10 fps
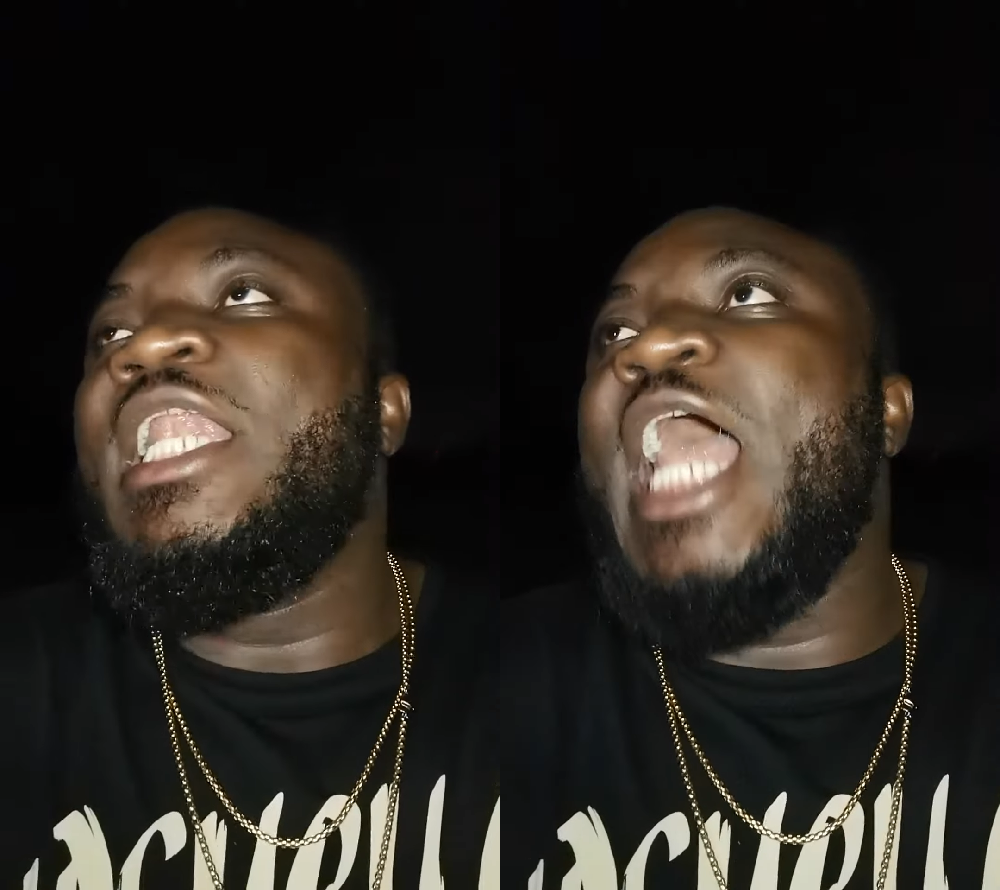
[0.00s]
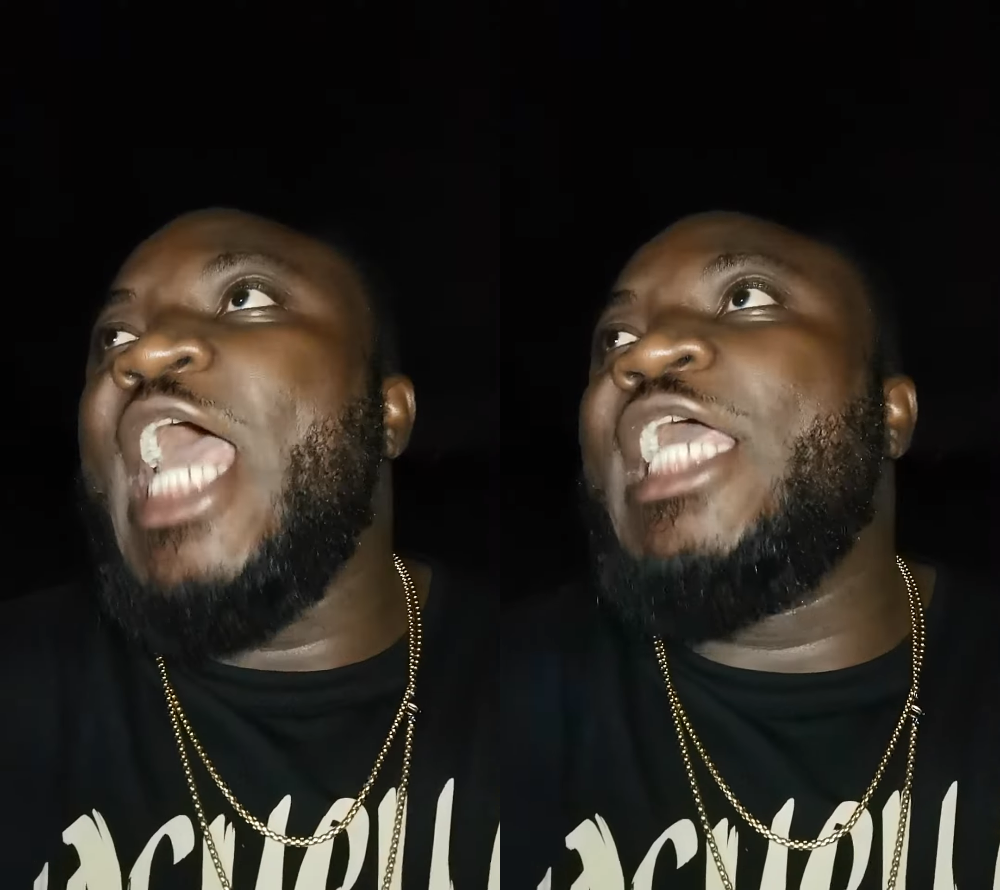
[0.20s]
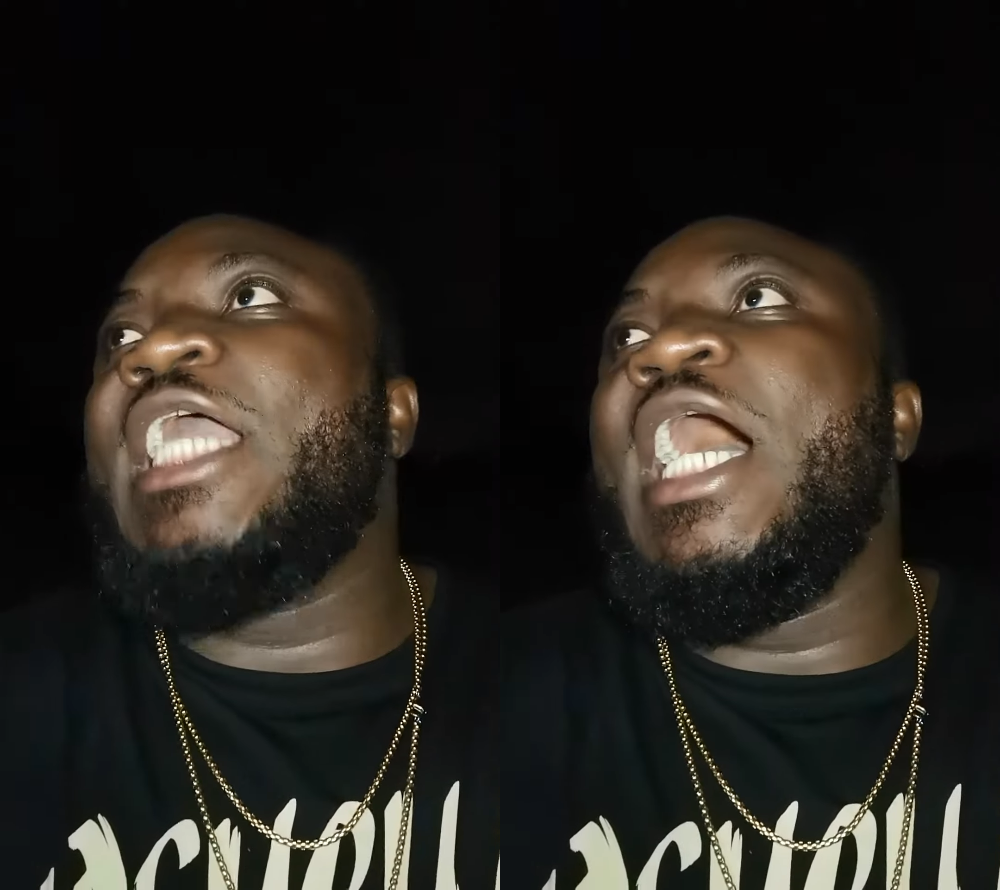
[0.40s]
like